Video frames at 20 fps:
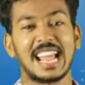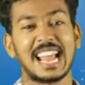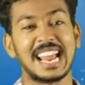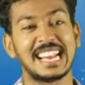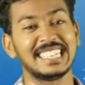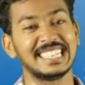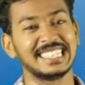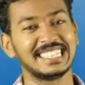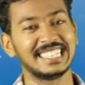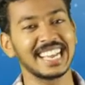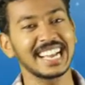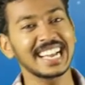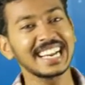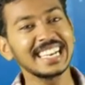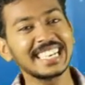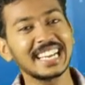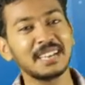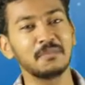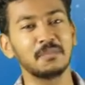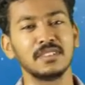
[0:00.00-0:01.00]
and the
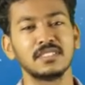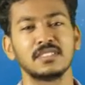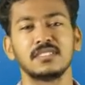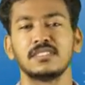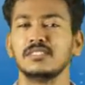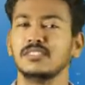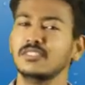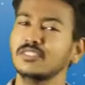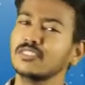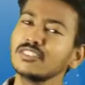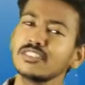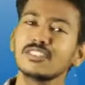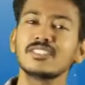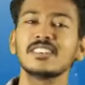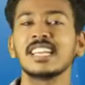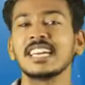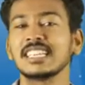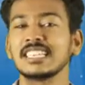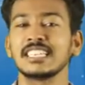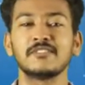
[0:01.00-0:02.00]
second type is
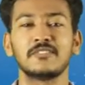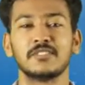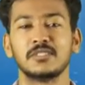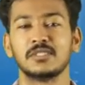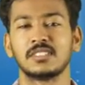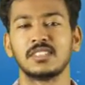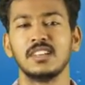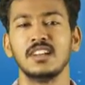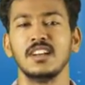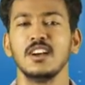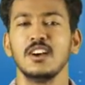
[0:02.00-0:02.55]
non-contacting force.